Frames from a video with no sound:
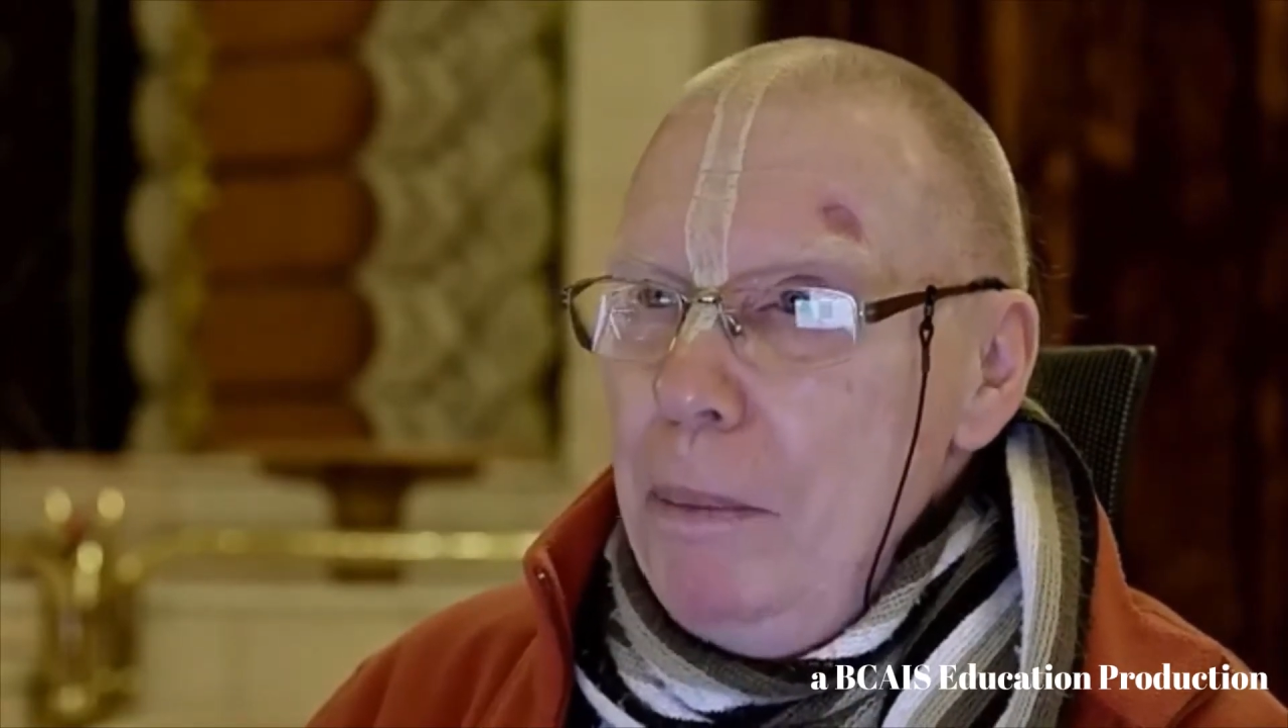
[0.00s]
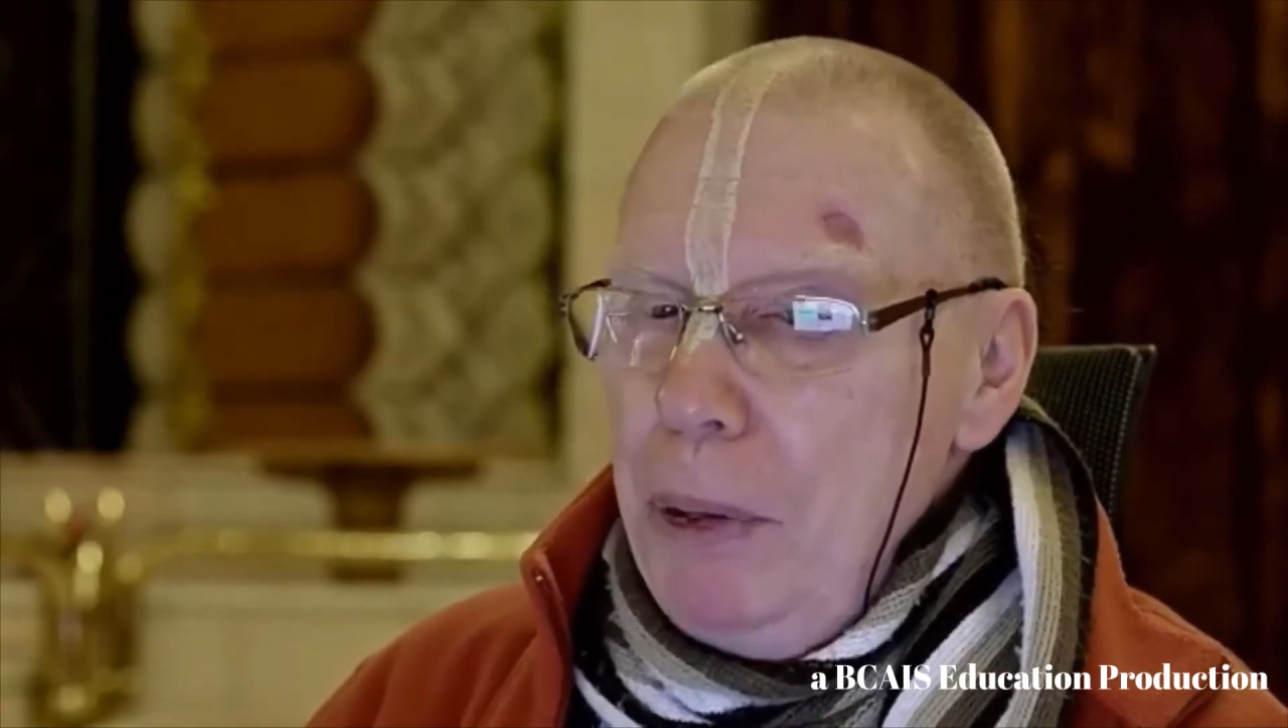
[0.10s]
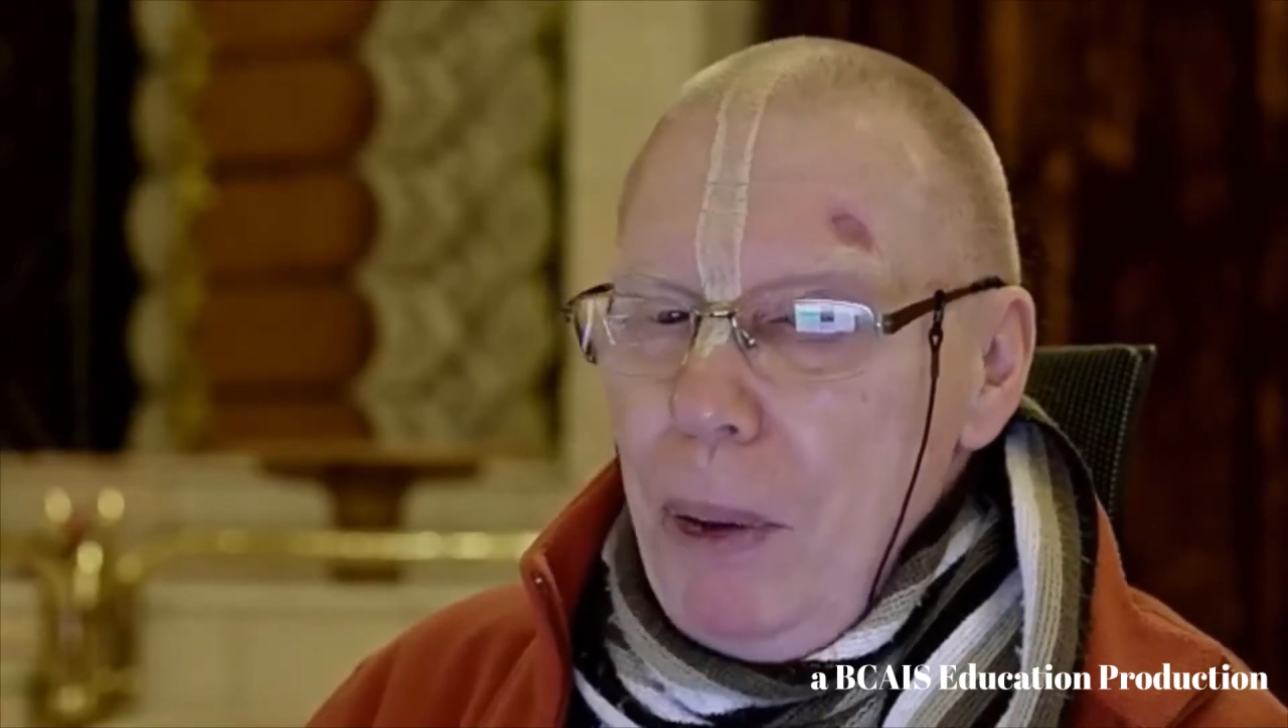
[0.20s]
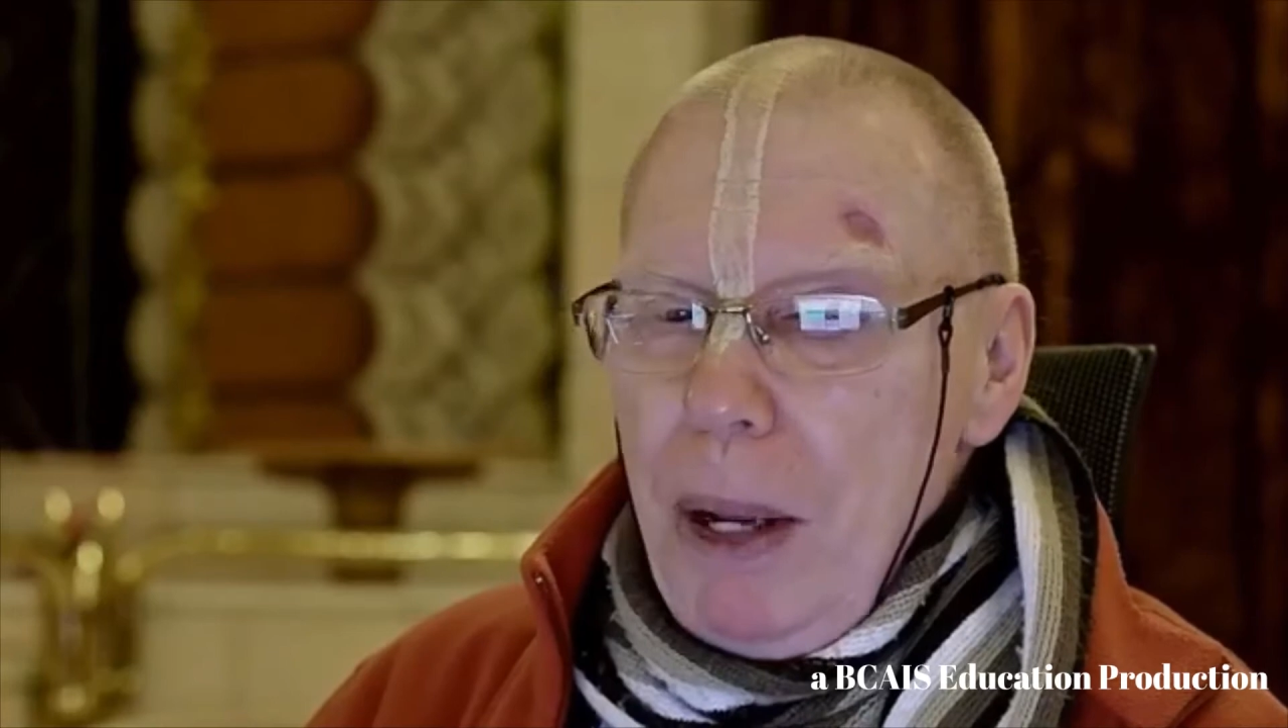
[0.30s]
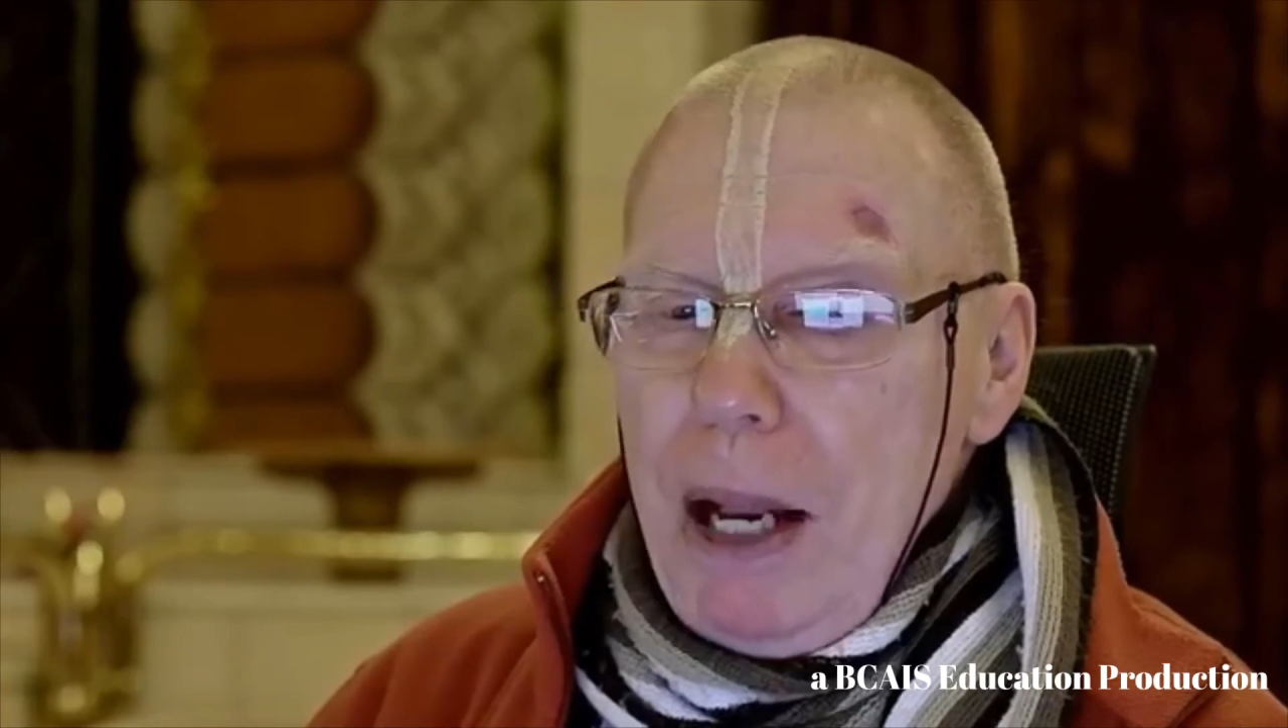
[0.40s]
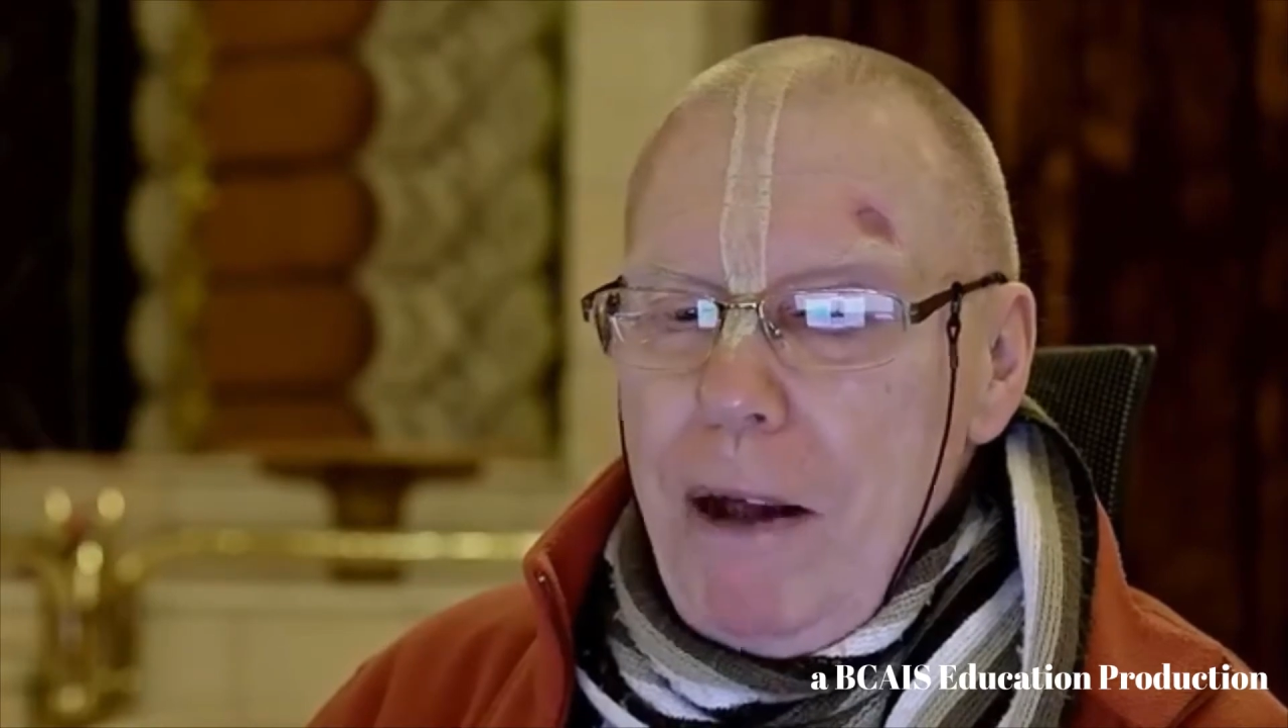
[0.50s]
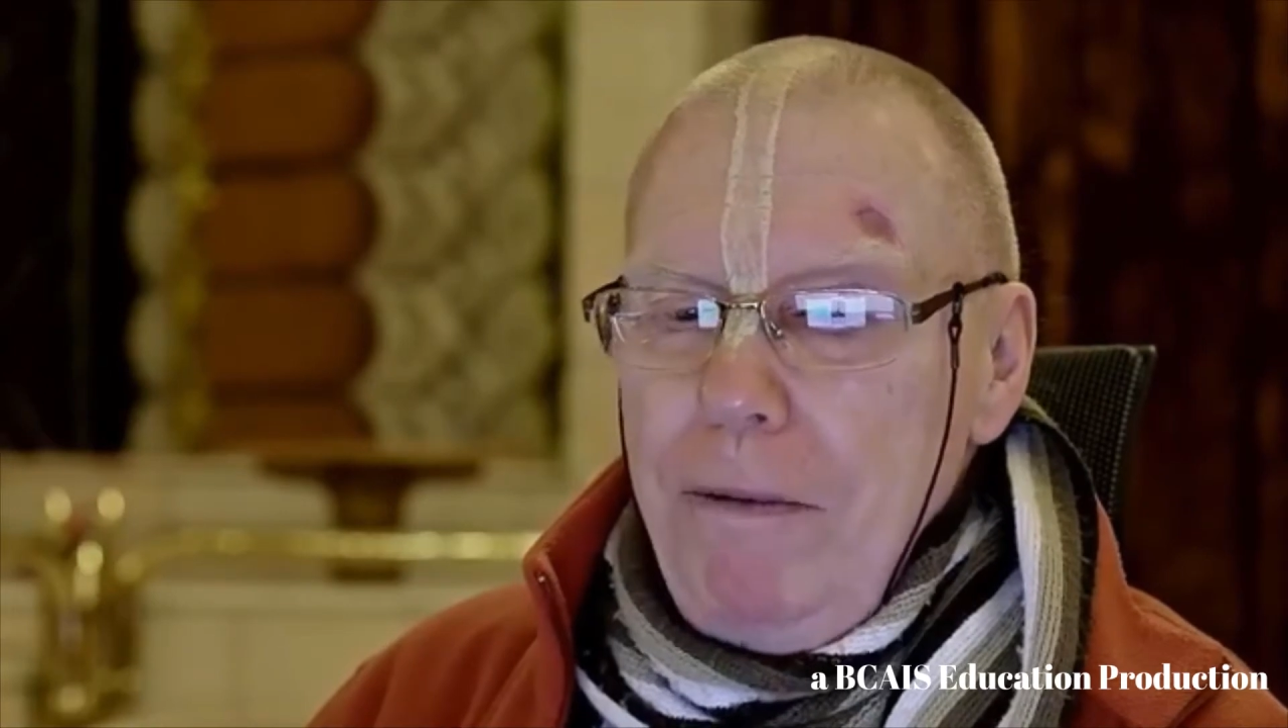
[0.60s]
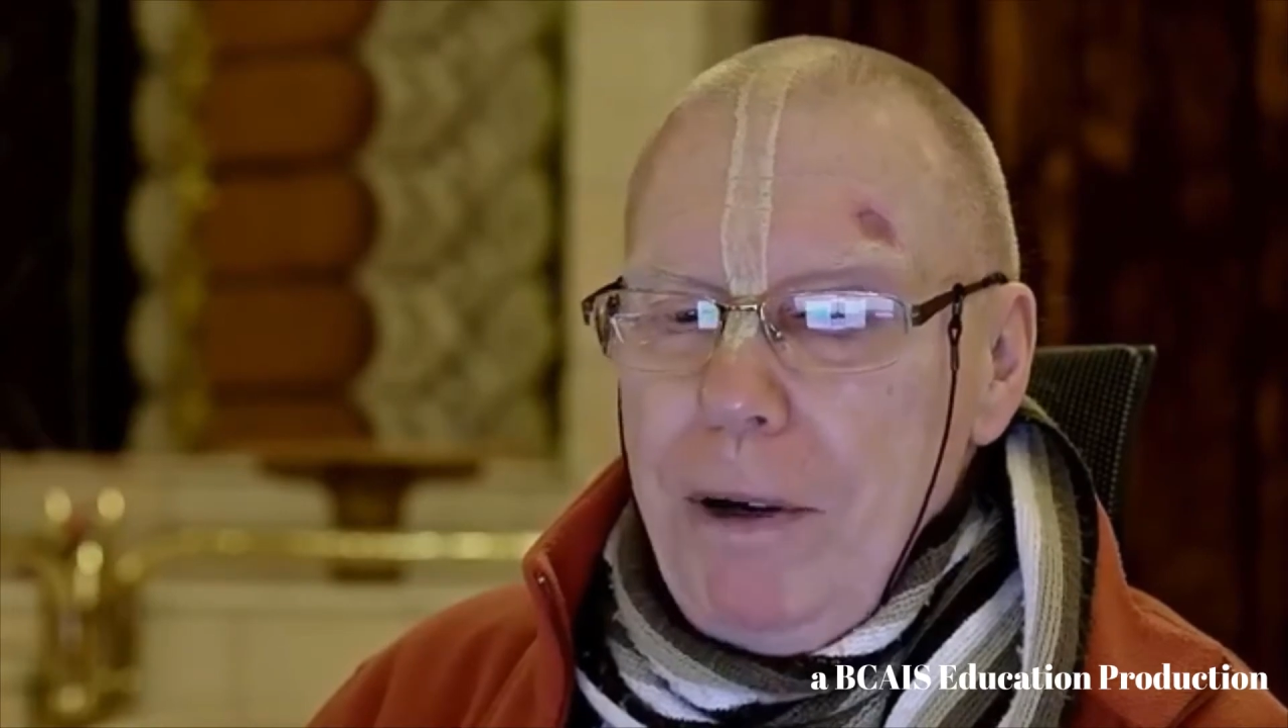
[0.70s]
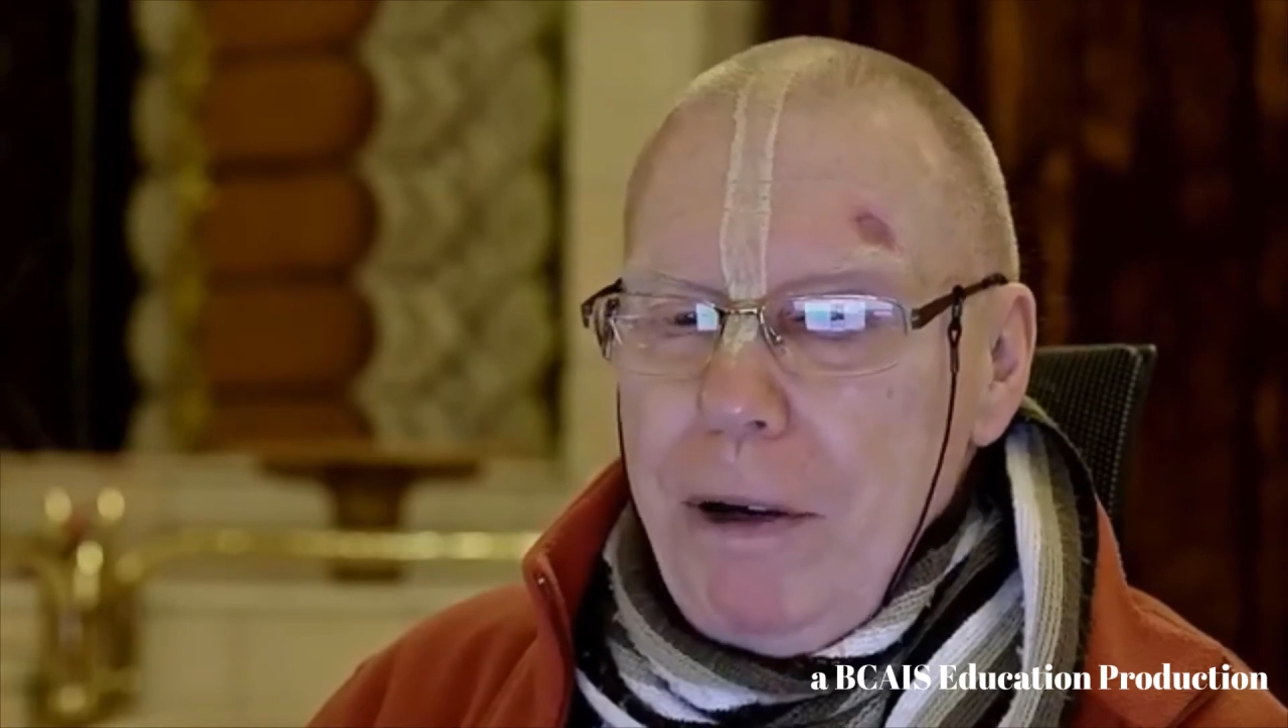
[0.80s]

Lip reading: pure love for